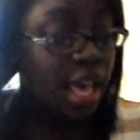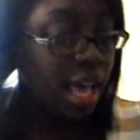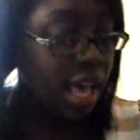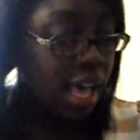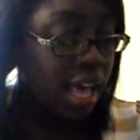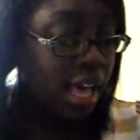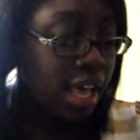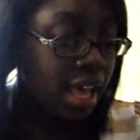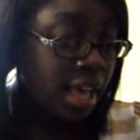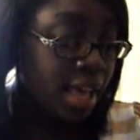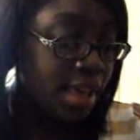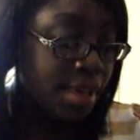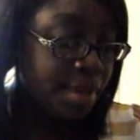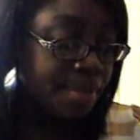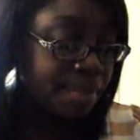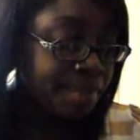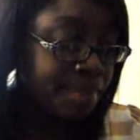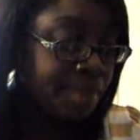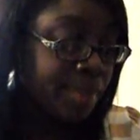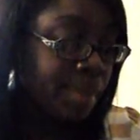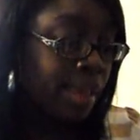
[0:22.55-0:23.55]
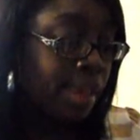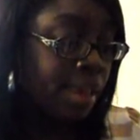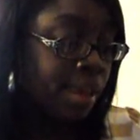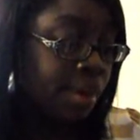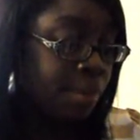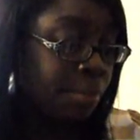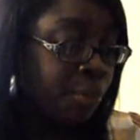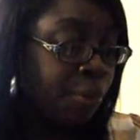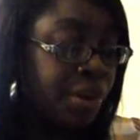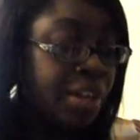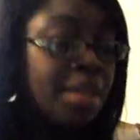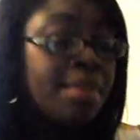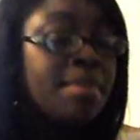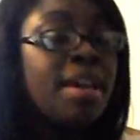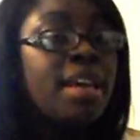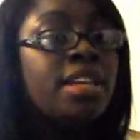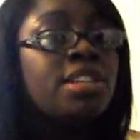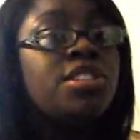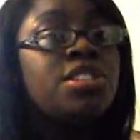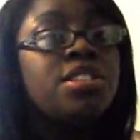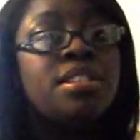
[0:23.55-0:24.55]
Um, pretty
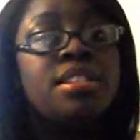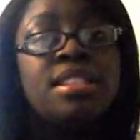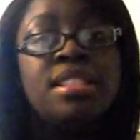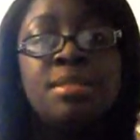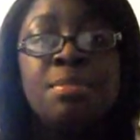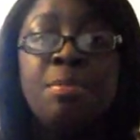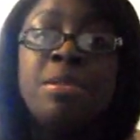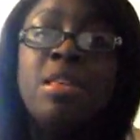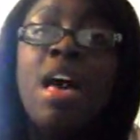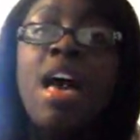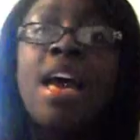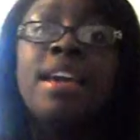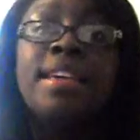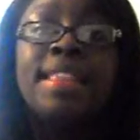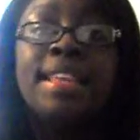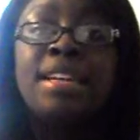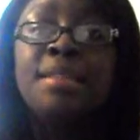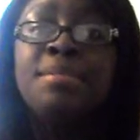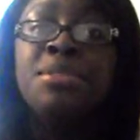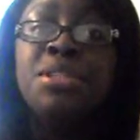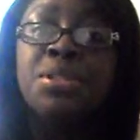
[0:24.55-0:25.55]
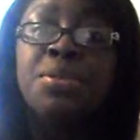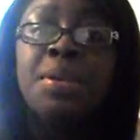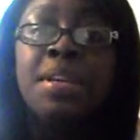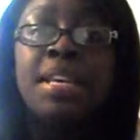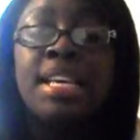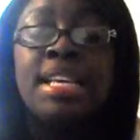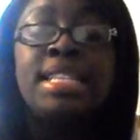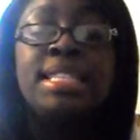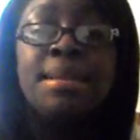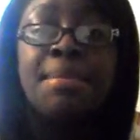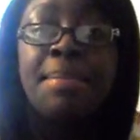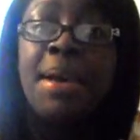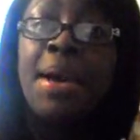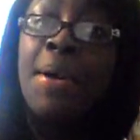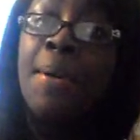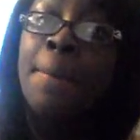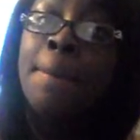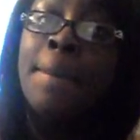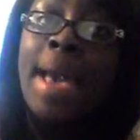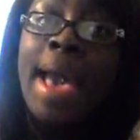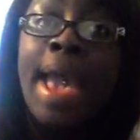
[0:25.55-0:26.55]
much this blog that I'm doing is
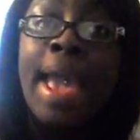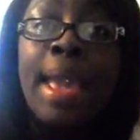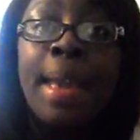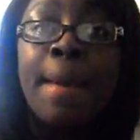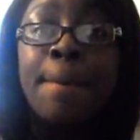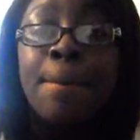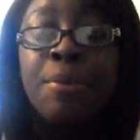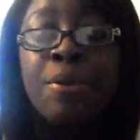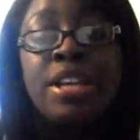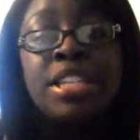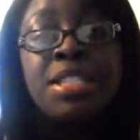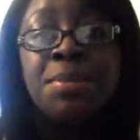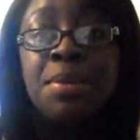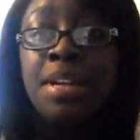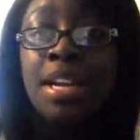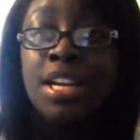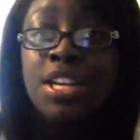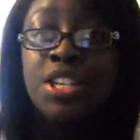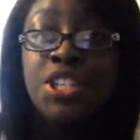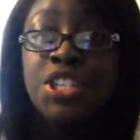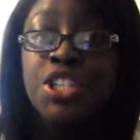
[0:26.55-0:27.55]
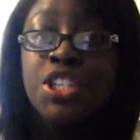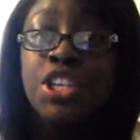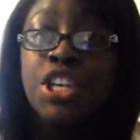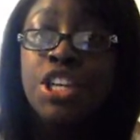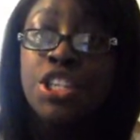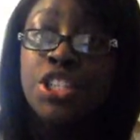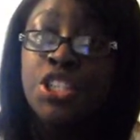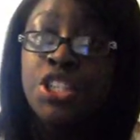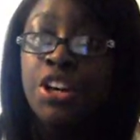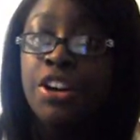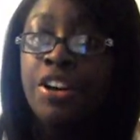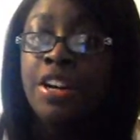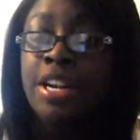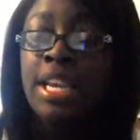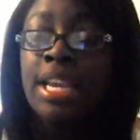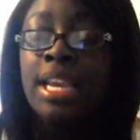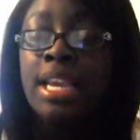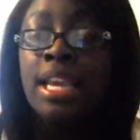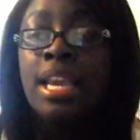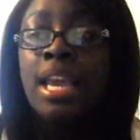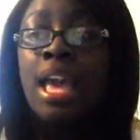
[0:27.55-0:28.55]
about my breast reduction
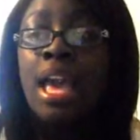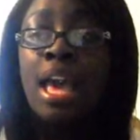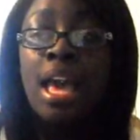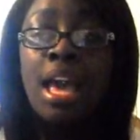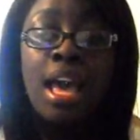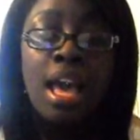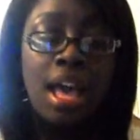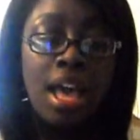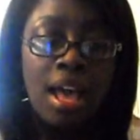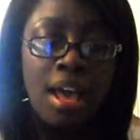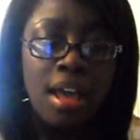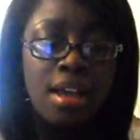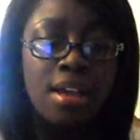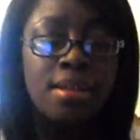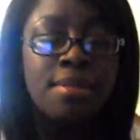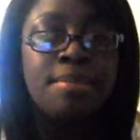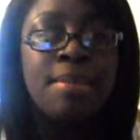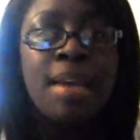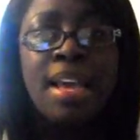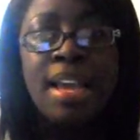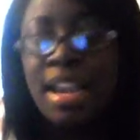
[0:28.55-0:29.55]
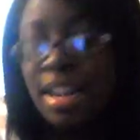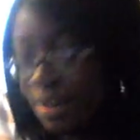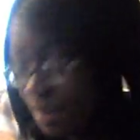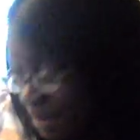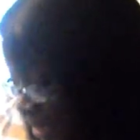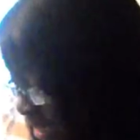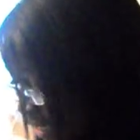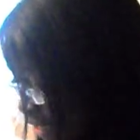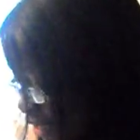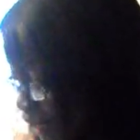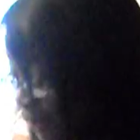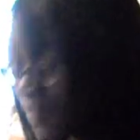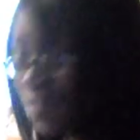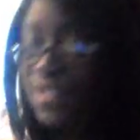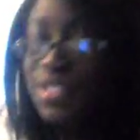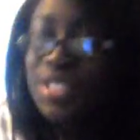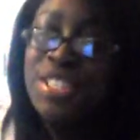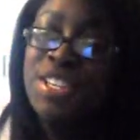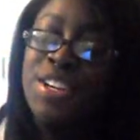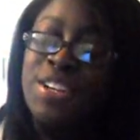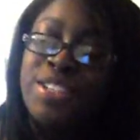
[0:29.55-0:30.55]
journey. Um, I'm not sure if
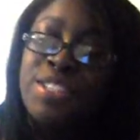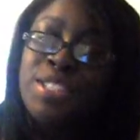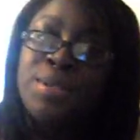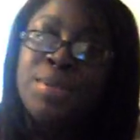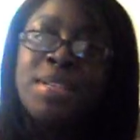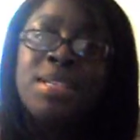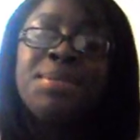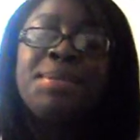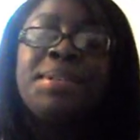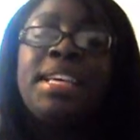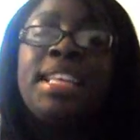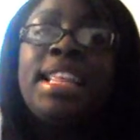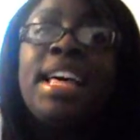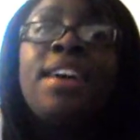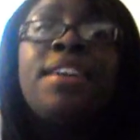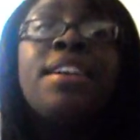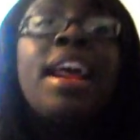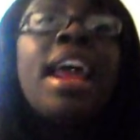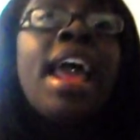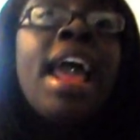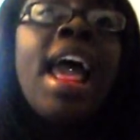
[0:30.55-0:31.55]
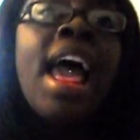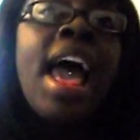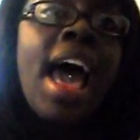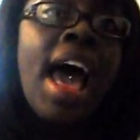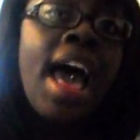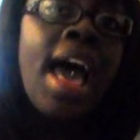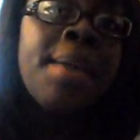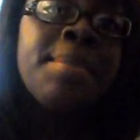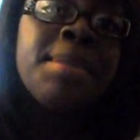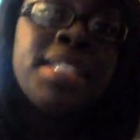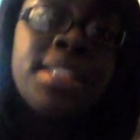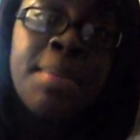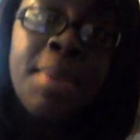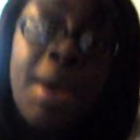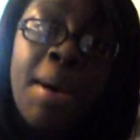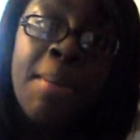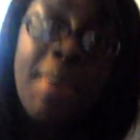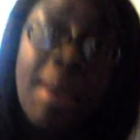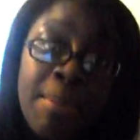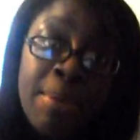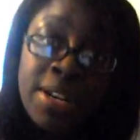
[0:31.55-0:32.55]
this chair squeaks really loud. Um, it's
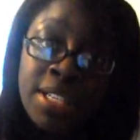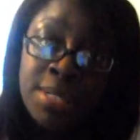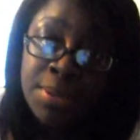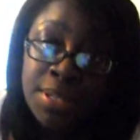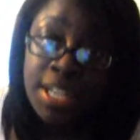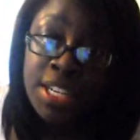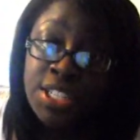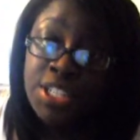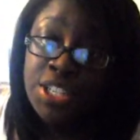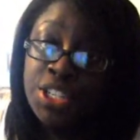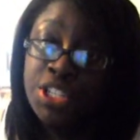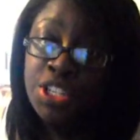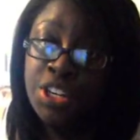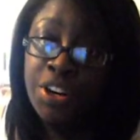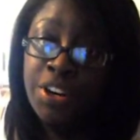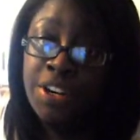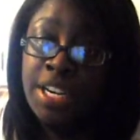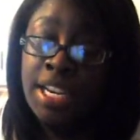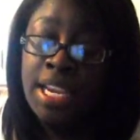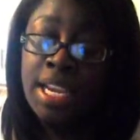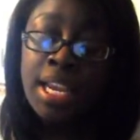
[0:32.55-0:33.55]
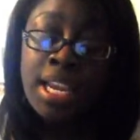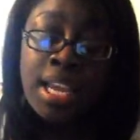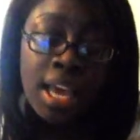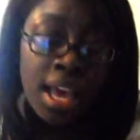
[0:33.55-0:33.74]
about my breast reduction journey.